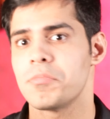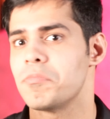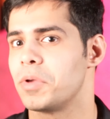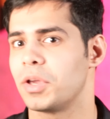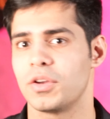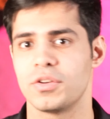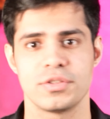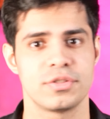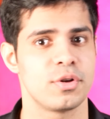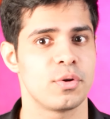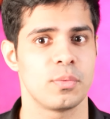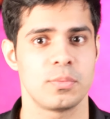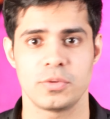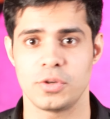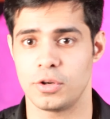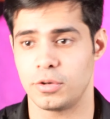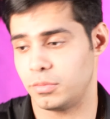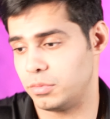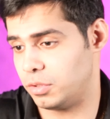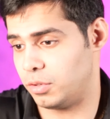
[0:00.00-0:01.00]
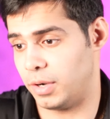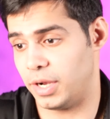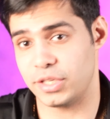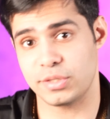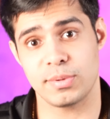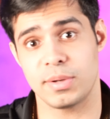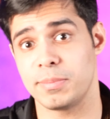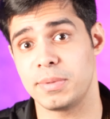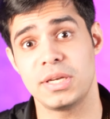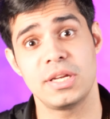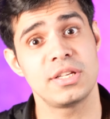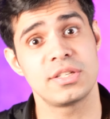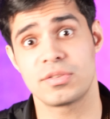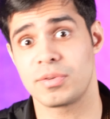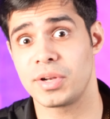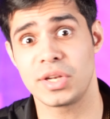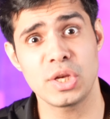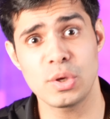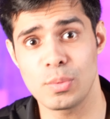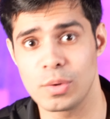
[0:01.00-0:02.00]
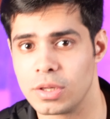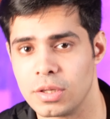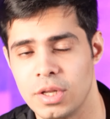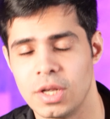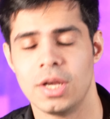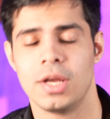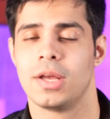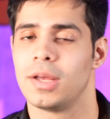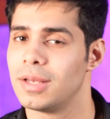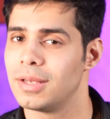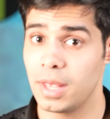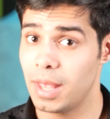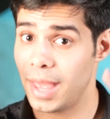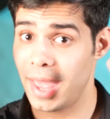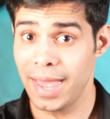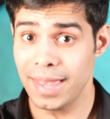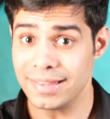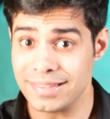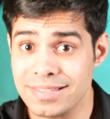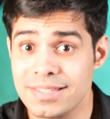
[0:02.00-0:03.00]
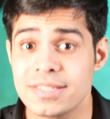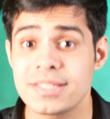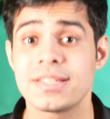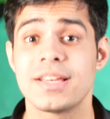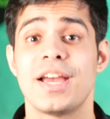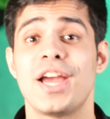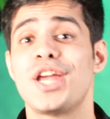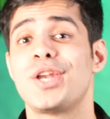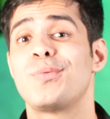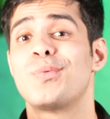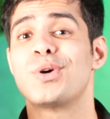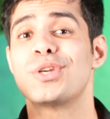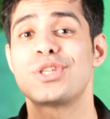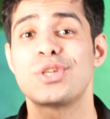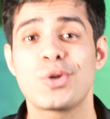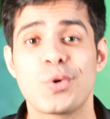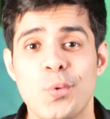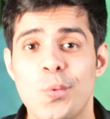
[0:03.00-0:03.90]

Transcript: because your, your, your H one B needs renewal. Hence, it was